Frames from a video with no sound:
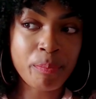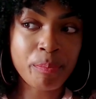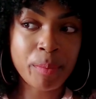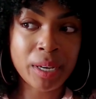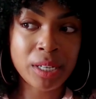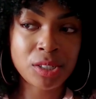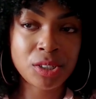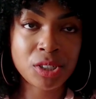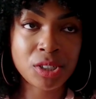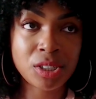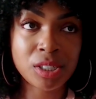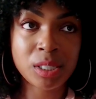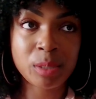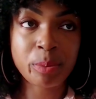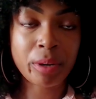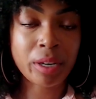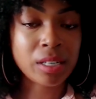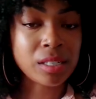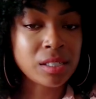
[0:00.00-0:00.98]
my church's
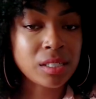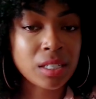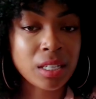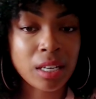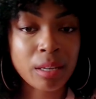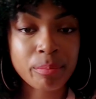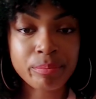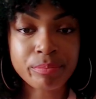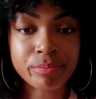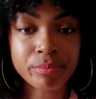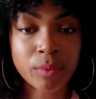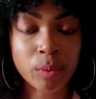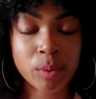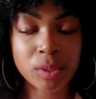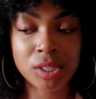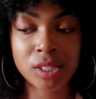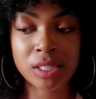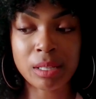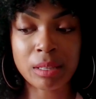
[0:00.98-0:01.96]
praise team,
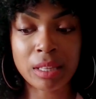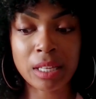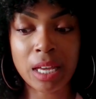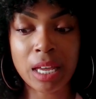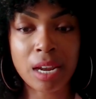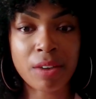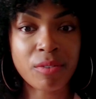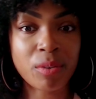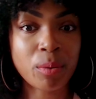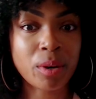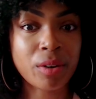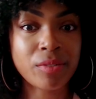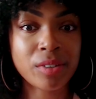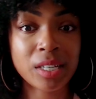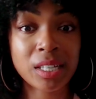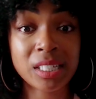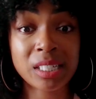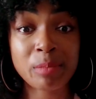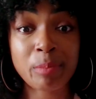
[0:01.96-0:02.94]
which is something I never would have
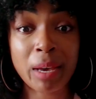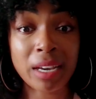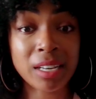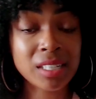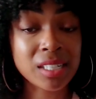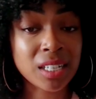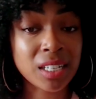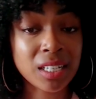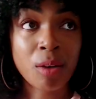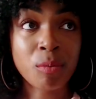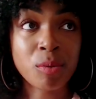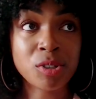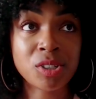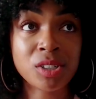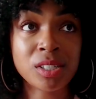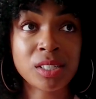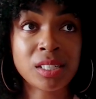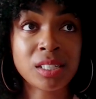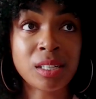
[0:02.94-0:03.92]
expected, which
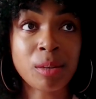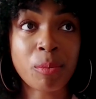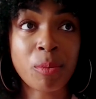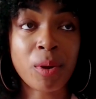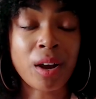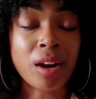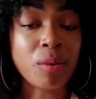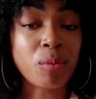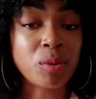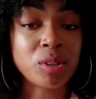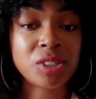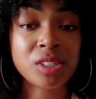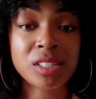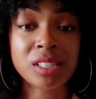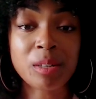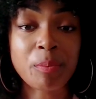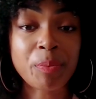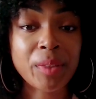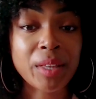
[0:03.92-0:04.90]
is somewhere else, which is
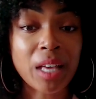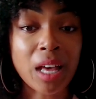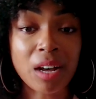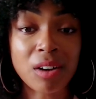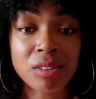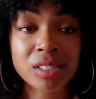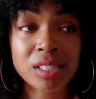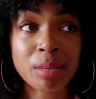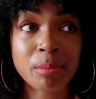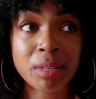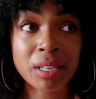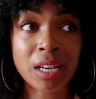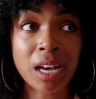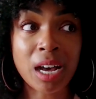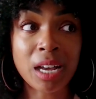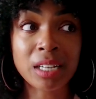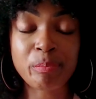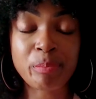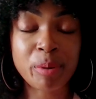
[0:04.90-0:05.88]
something else. I mean,
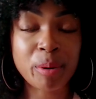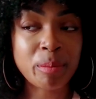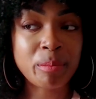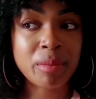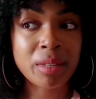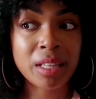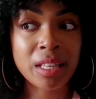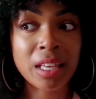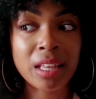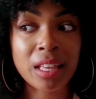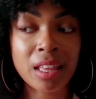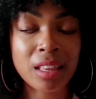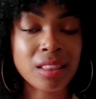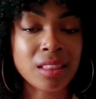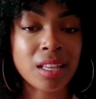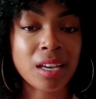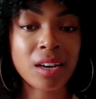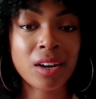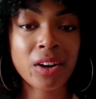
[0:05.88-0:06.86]
God put me in
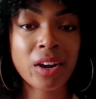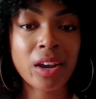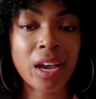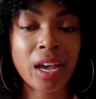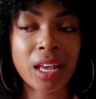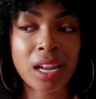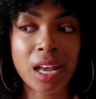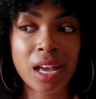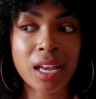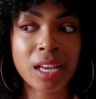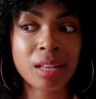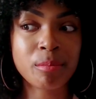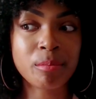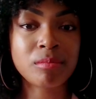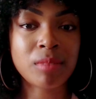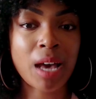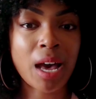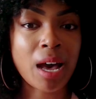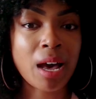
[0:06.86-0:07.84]
there and I
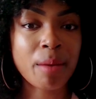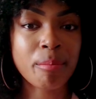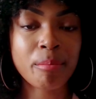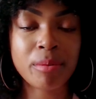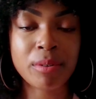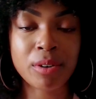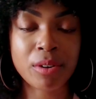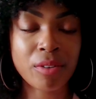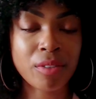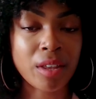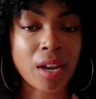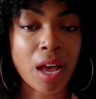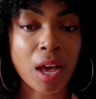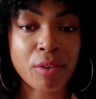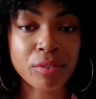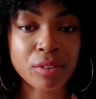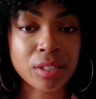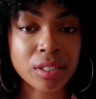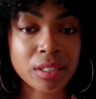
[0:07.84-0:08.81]
am happier than
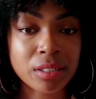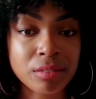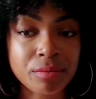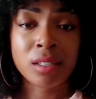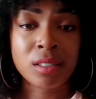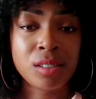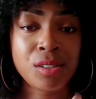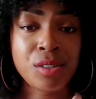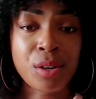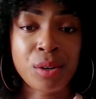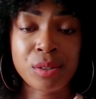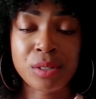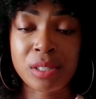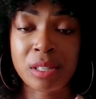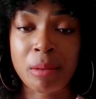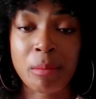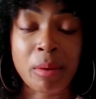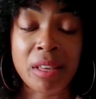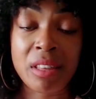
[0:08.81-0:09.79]
ever. You know, so
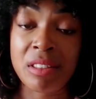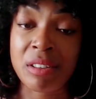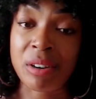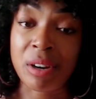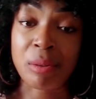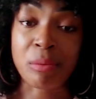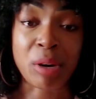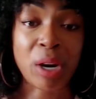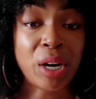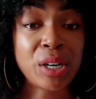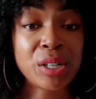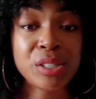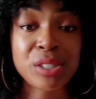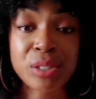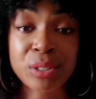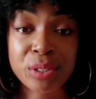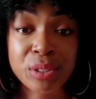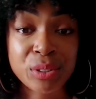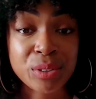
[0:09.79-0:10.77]
I'm either a
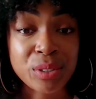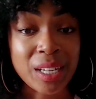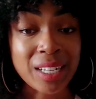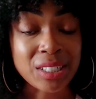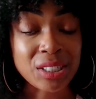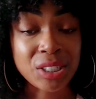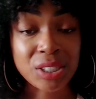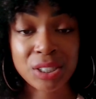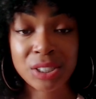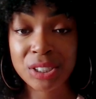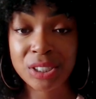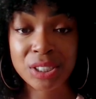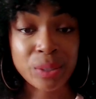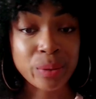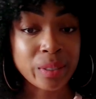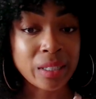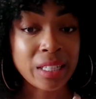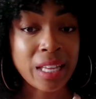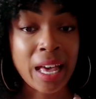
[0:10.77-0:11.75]
rehearsal at church
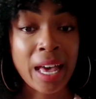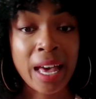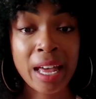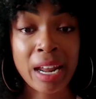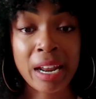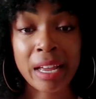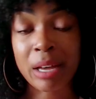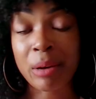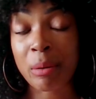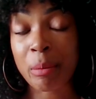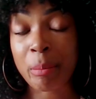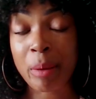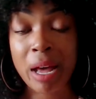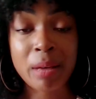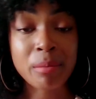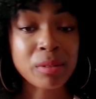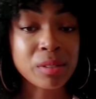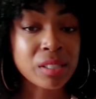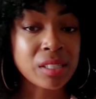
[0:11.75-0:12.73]
doing that, I go to
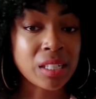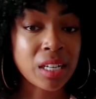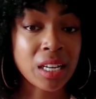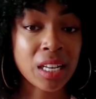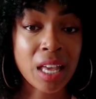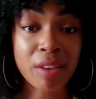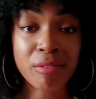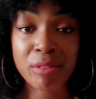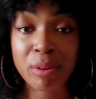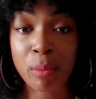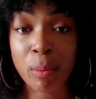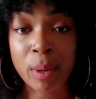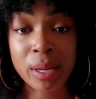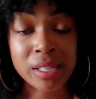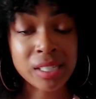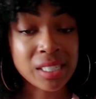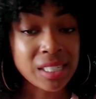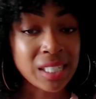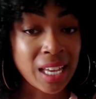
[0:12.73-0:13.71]
Bible study every
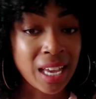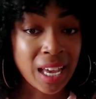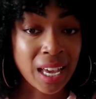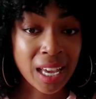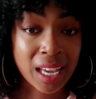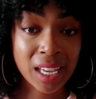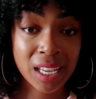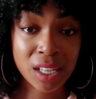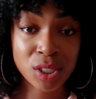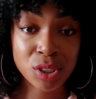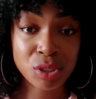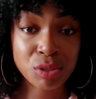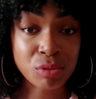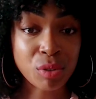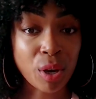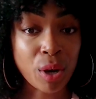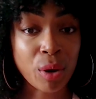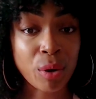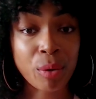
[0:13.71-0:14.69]
Wednesday, you
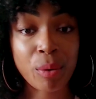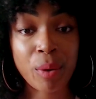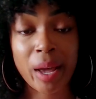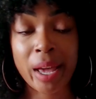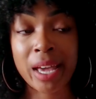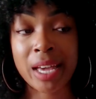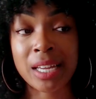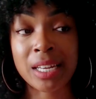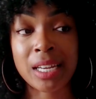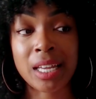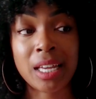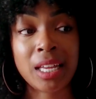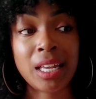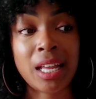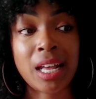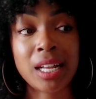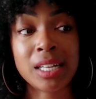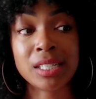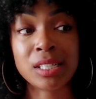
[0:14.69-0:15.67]
know, and it
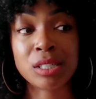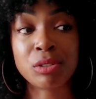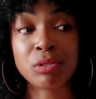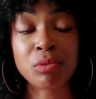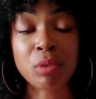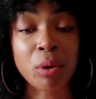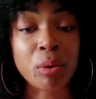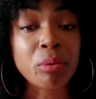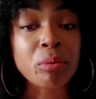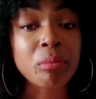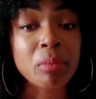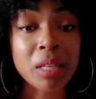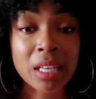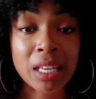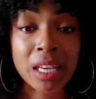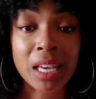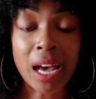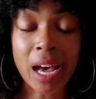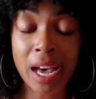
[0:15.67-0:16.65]
has grown me.
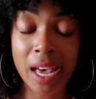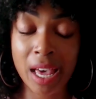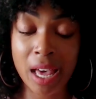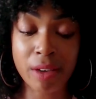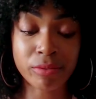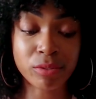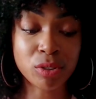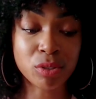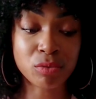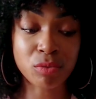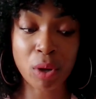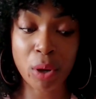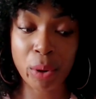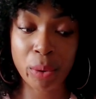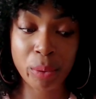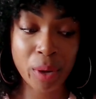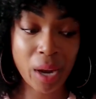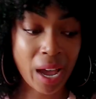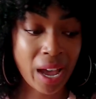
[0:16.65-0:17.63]
I have
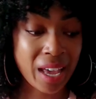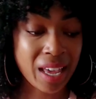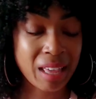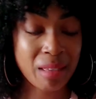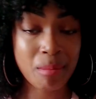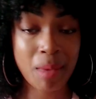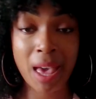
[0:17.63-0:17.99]
grown. I am